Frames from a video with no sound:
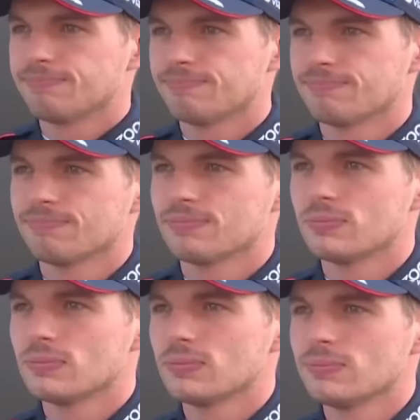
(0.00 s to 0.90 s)
Okay, well
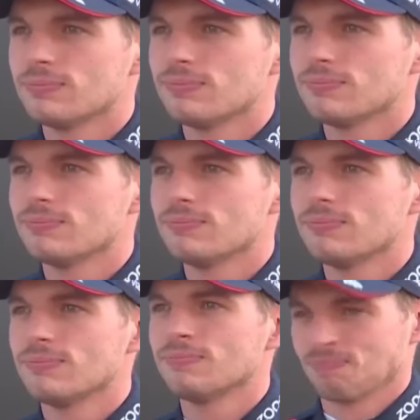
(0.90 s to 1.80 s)
done, and good luck
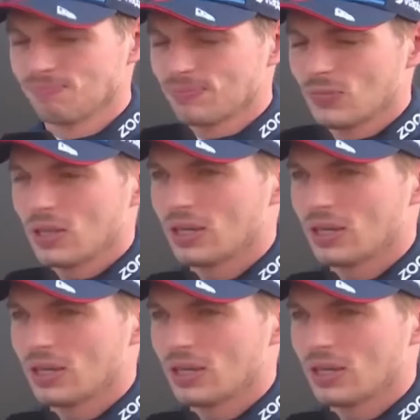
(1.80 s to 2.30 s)
for tomorrow morning.